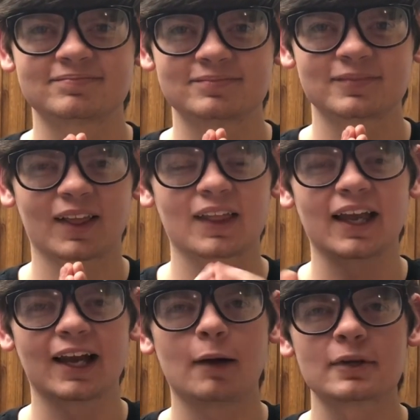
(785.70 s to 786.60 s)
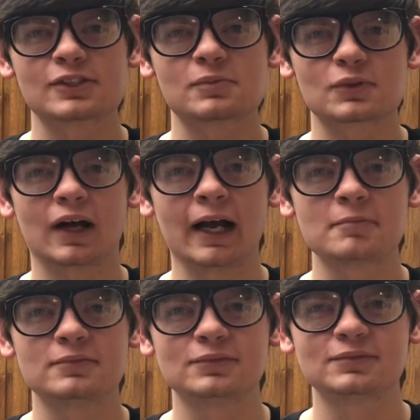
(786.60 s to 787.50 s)
Like, comment, subscribe,
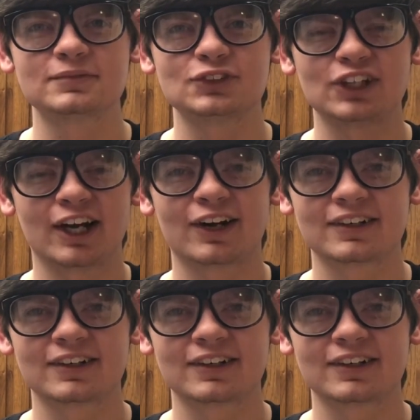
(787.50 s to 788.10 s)
share.